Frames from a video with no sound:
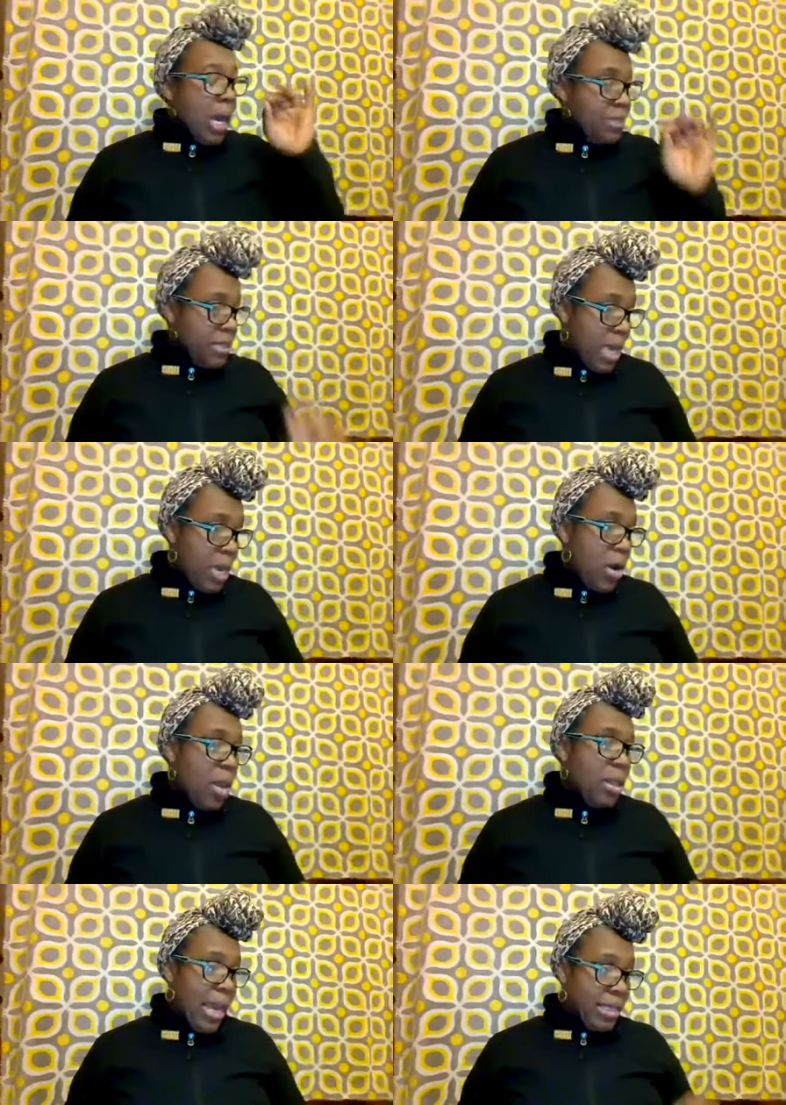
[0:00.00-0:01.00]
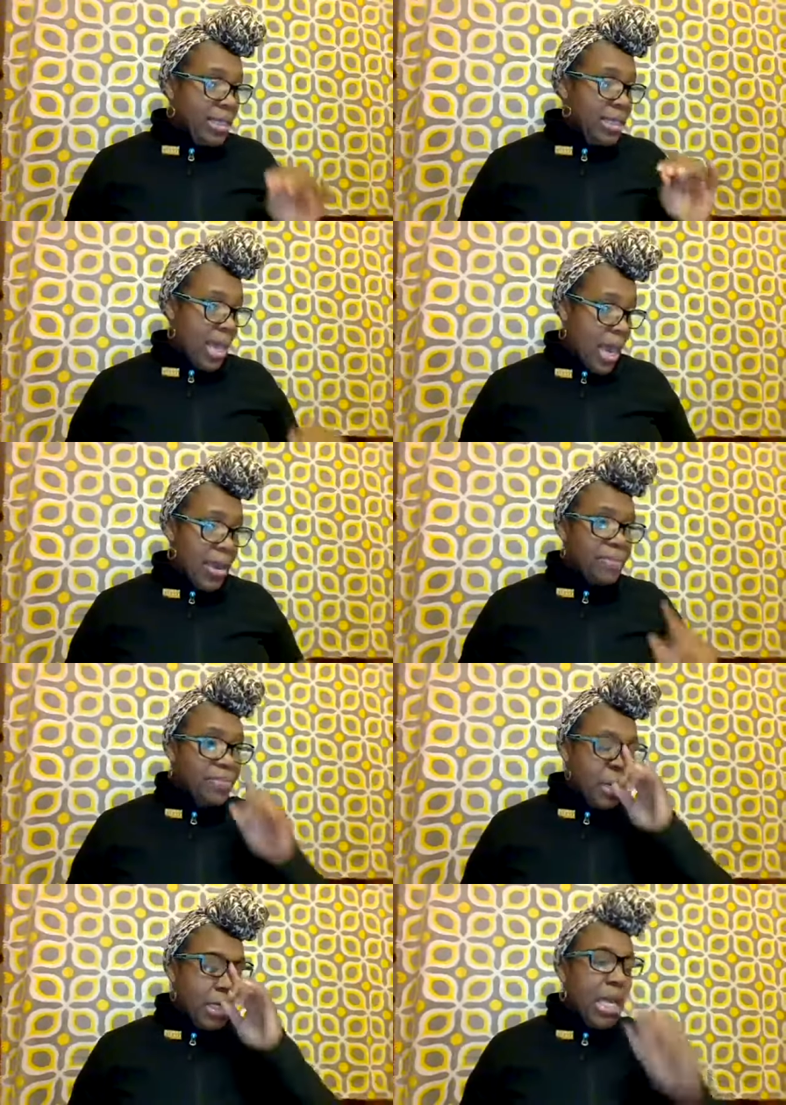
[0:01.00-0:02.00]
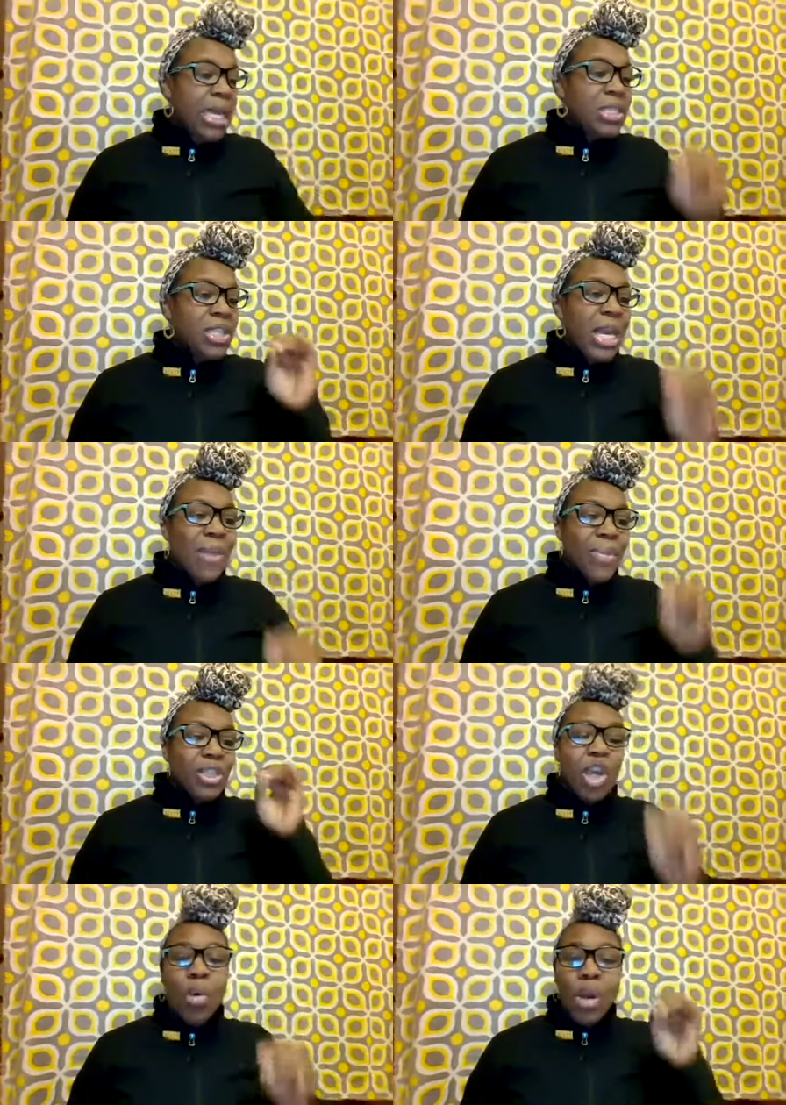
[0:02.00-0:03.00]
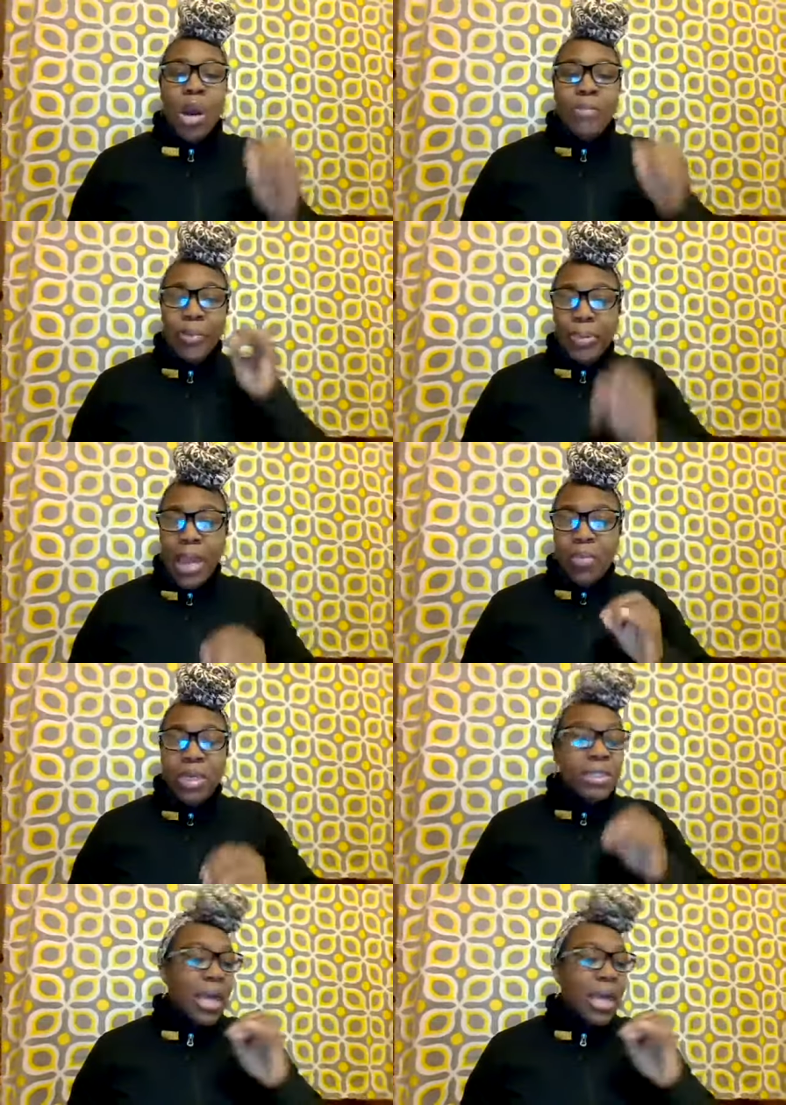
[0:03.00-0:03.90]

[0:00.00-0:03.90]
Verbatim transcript: I'm saying all of that to say these demons don't come to play with us.